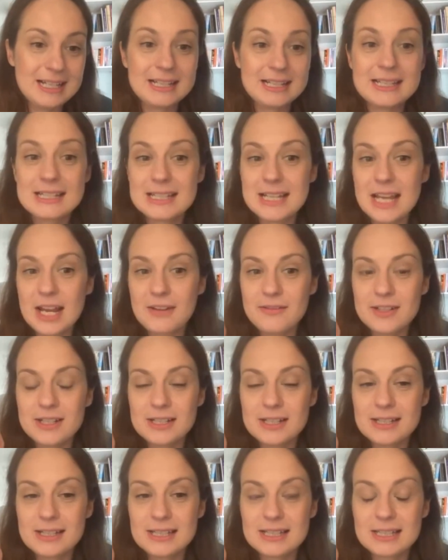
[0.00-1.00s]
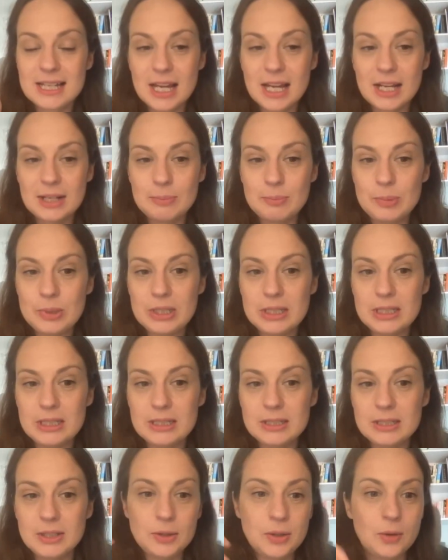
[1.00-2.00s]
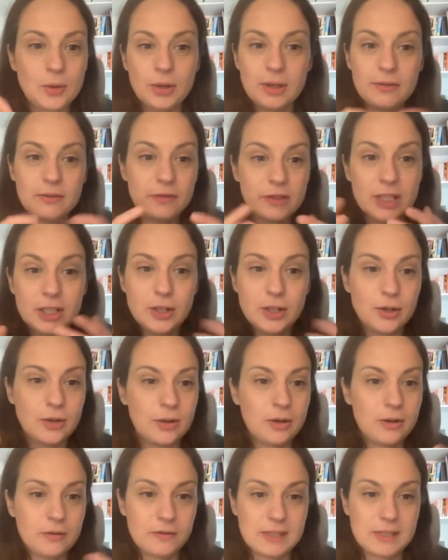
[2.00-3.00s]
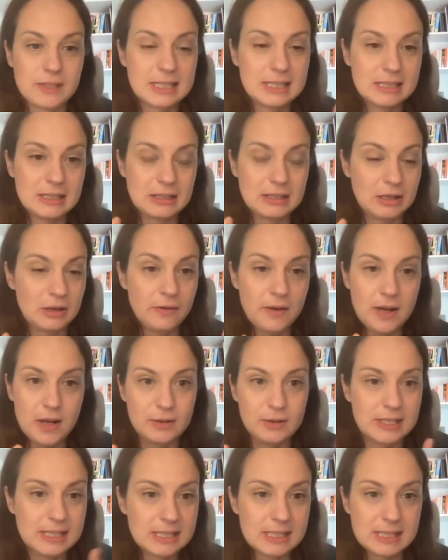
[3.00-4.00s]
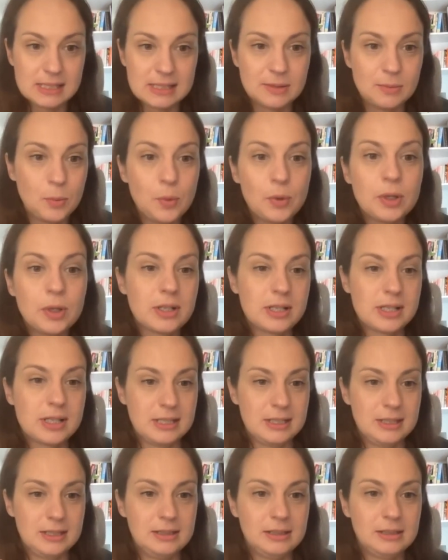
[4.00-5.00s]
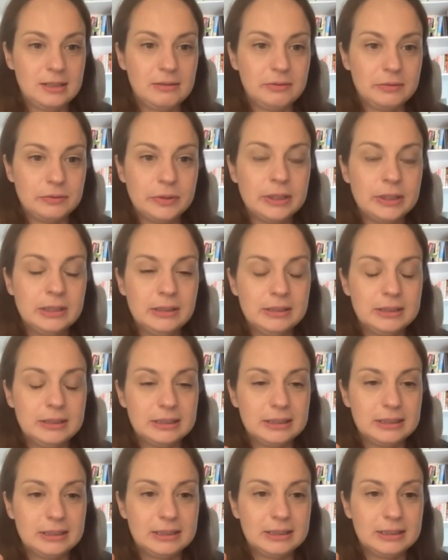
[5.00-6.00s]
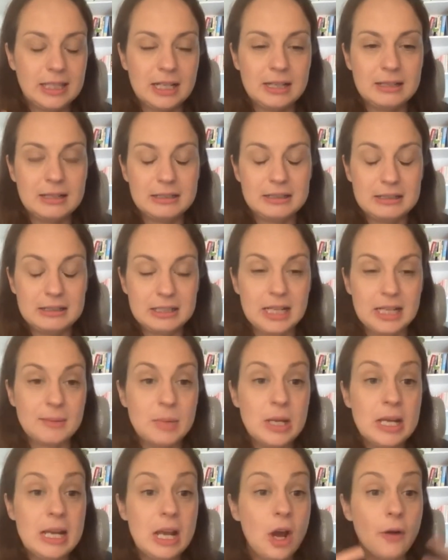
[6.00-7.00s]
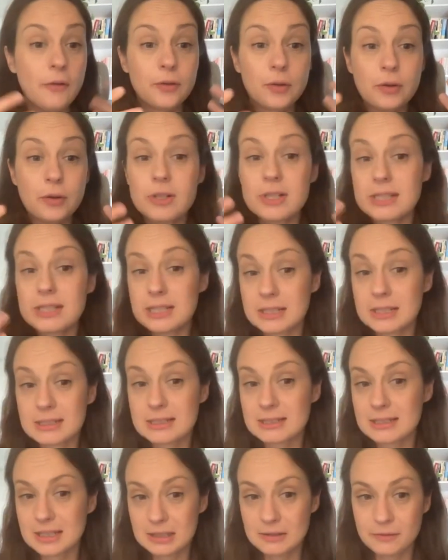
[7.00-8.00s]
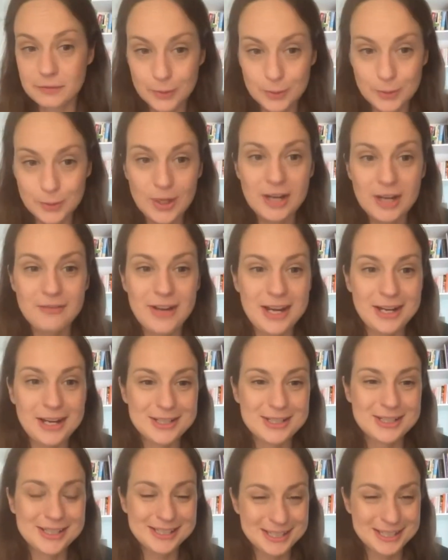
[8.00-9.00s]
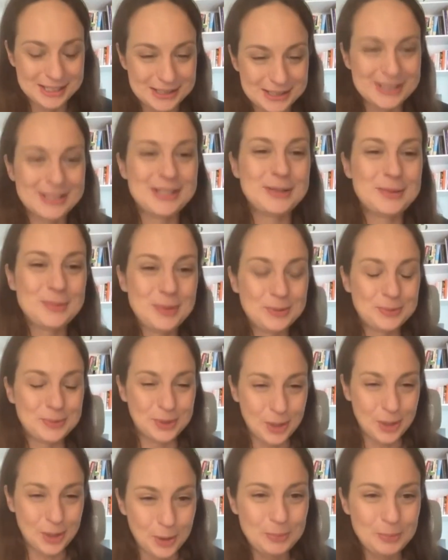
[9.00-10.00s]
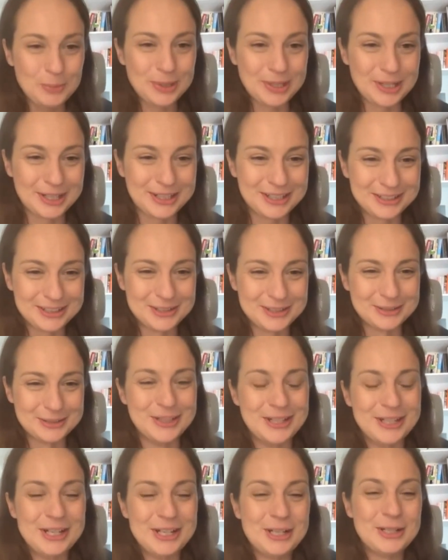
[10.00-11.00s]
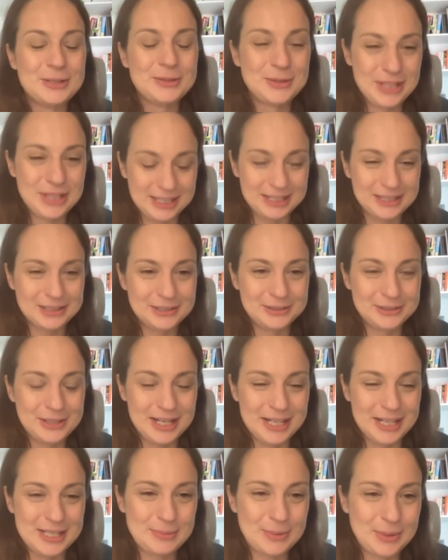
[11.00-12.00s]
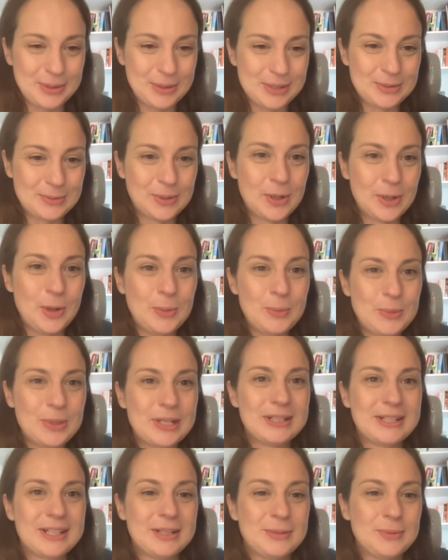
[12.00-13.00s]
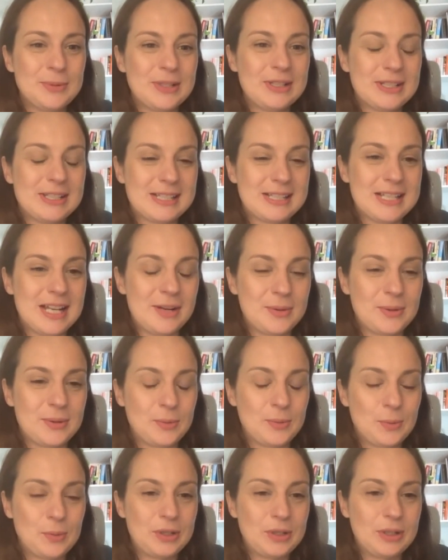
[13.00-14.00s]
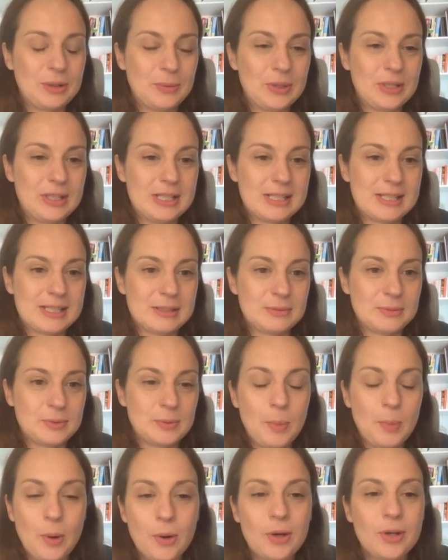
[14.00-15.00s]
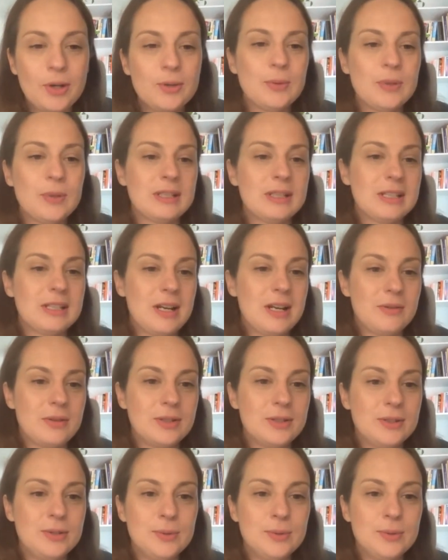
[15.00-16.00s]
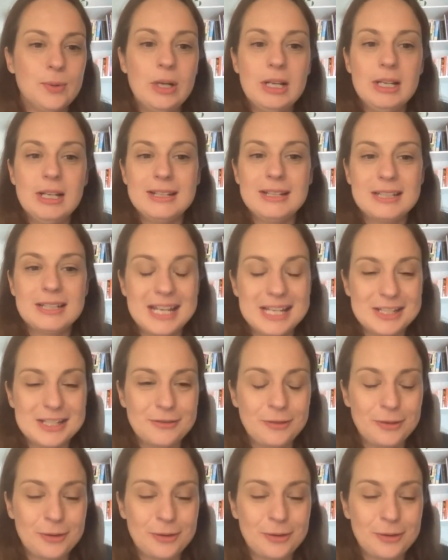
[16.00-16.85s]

This evidence can be, you know, a video of how the system works in real time. Of course, it's if you have access, and this is what we're hoping to technical experts, we're hoping that with this report, with our new task